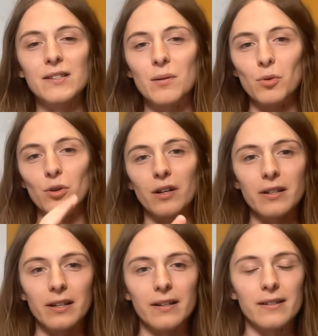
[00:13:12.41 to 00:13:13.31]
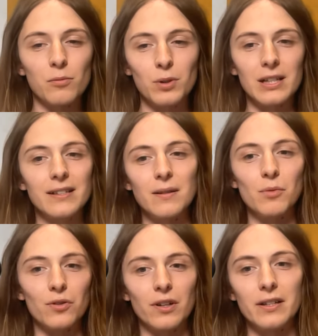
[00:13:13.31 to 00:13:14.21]
to more ideas, which leads to
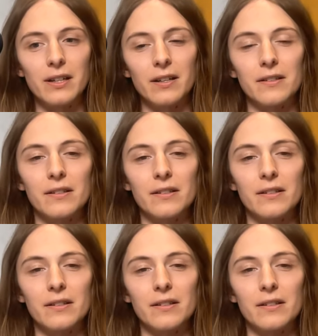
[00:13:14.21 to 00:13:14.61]
more ideas.